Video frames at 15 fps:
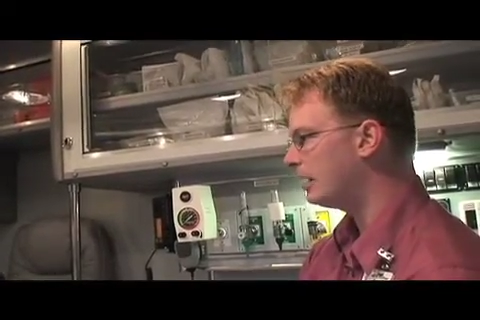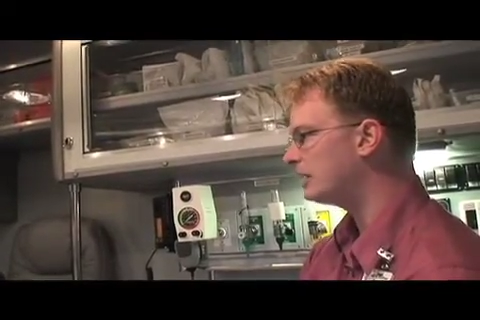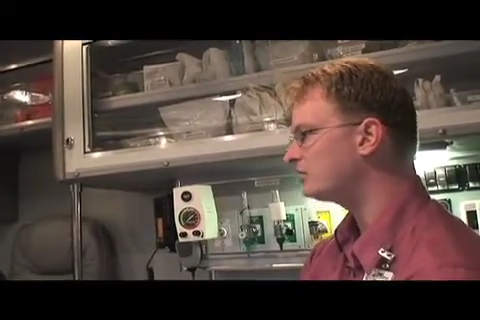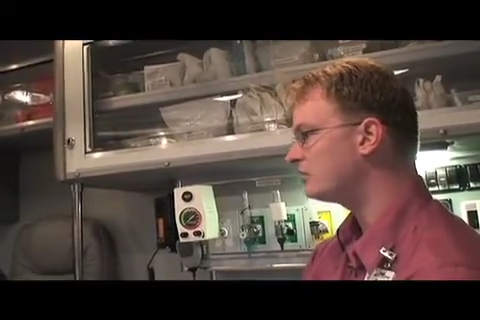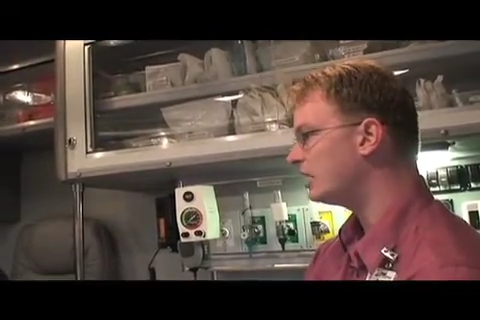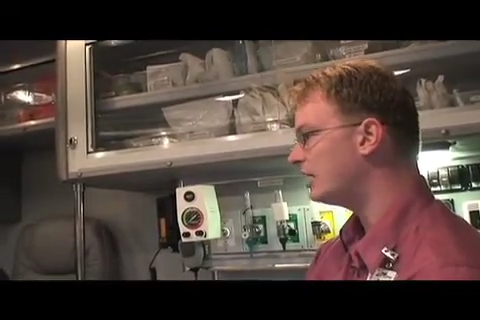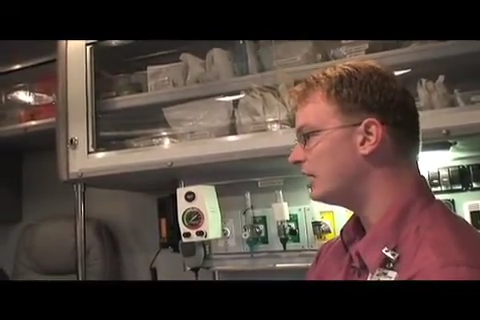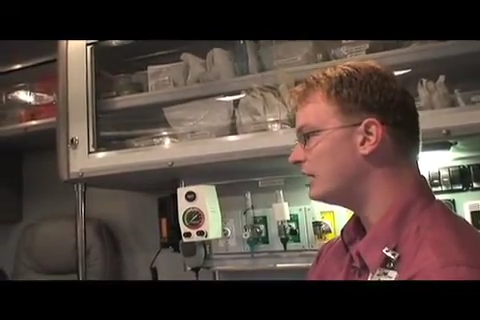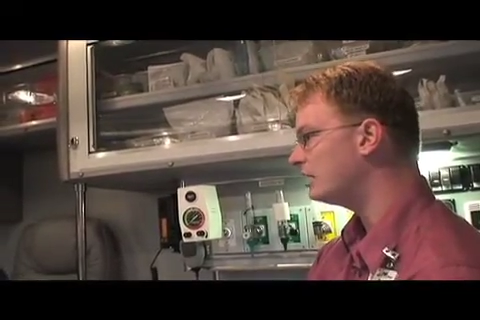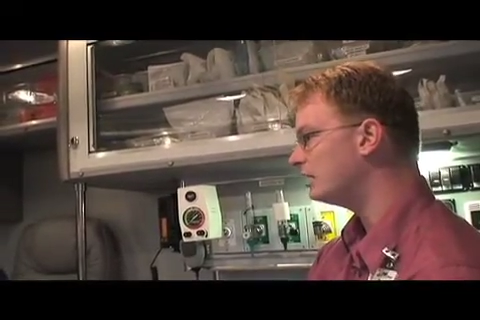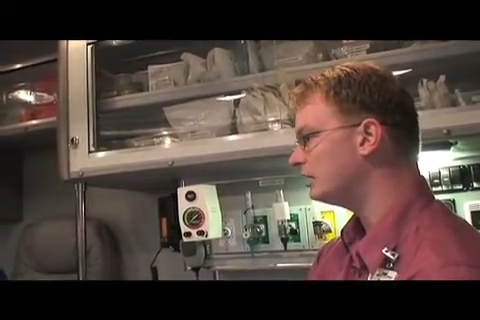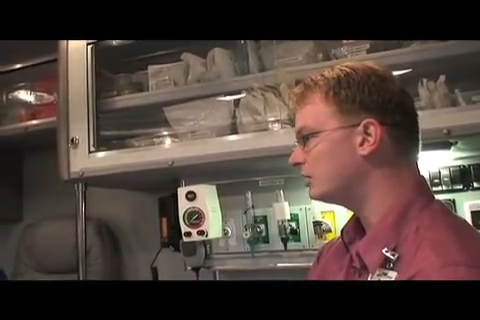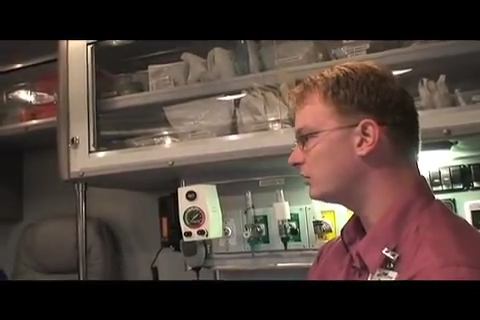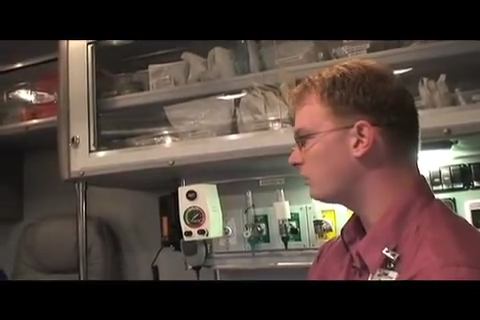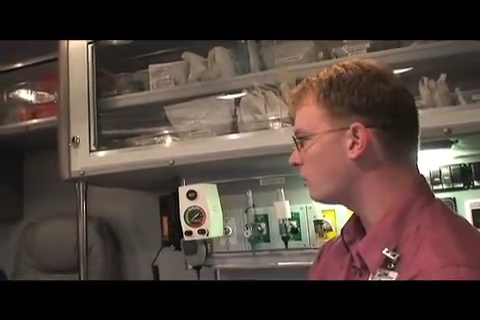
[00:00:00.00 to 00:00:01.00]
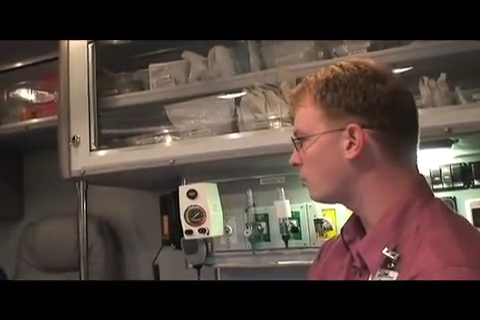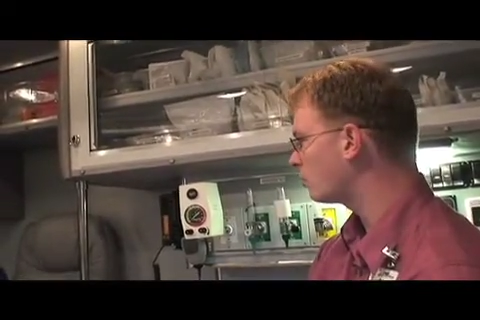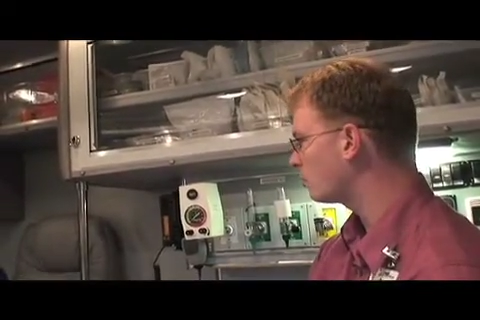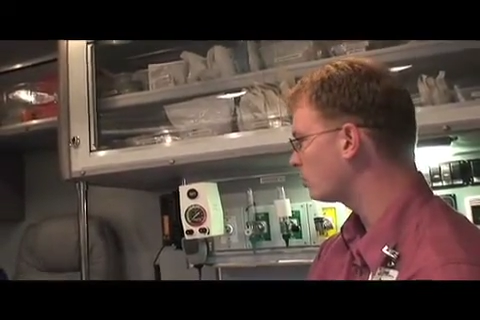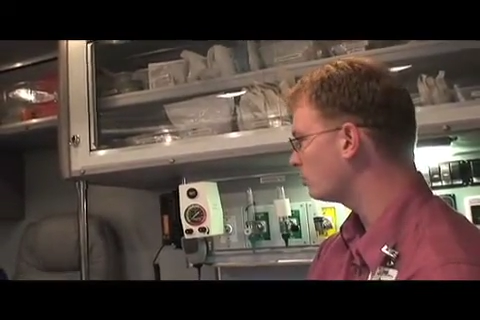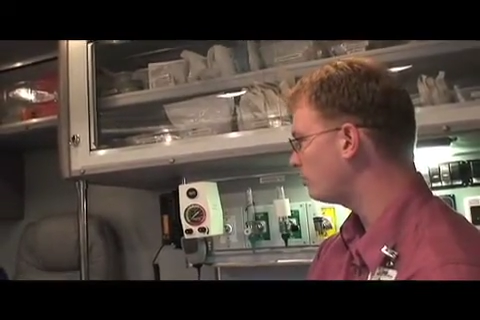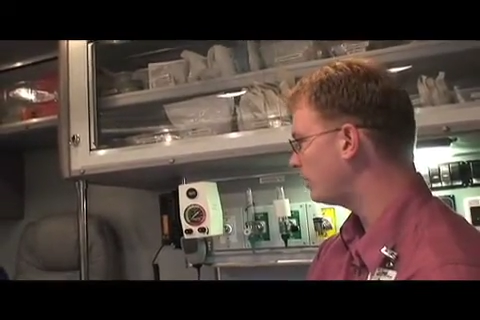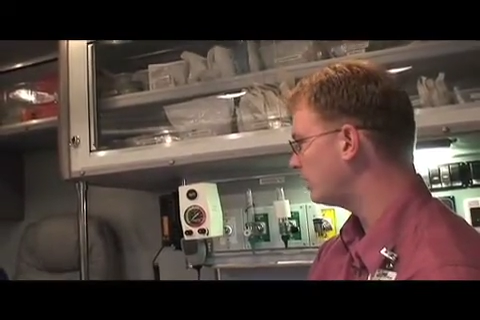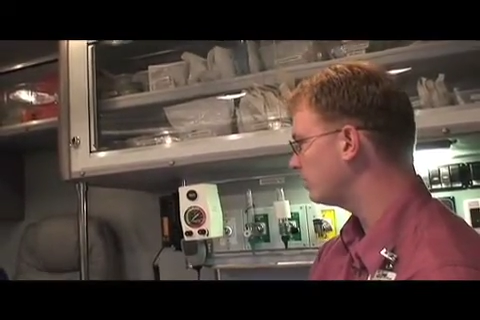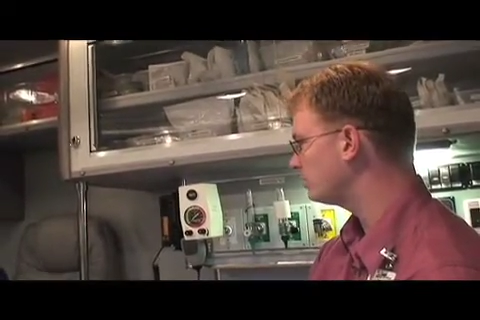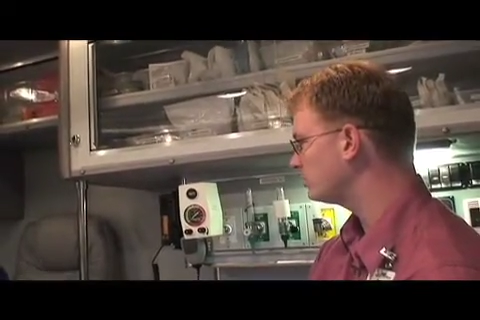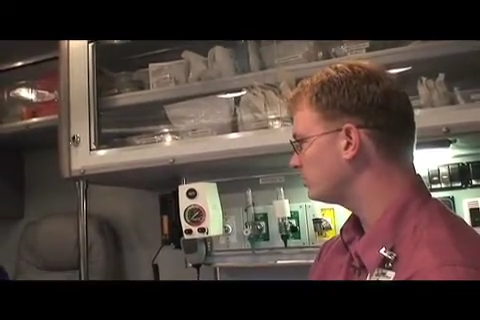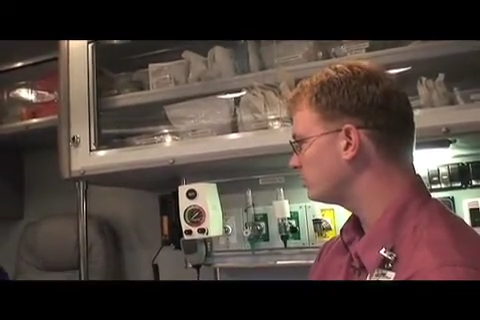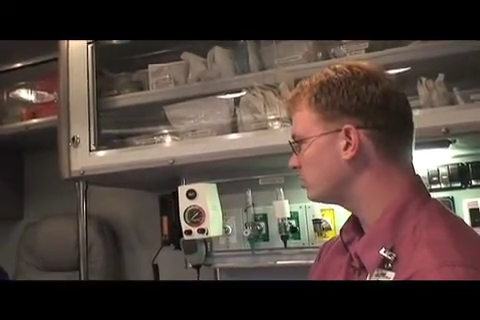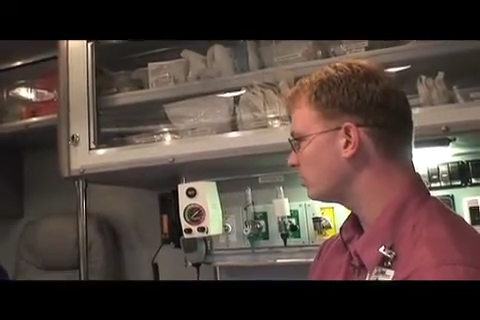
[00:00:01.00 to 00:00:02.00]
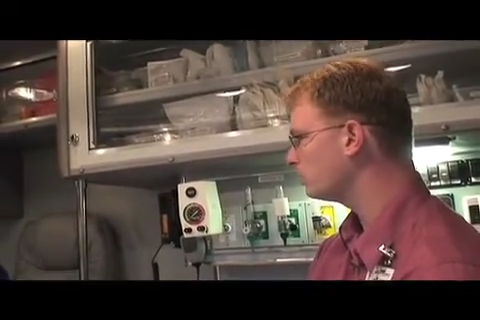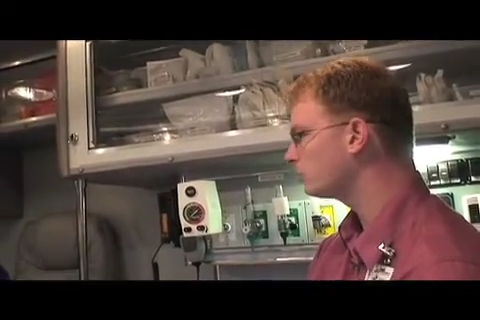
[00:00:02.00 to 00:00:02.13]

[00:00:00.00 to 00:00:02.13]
best thing is for parents and so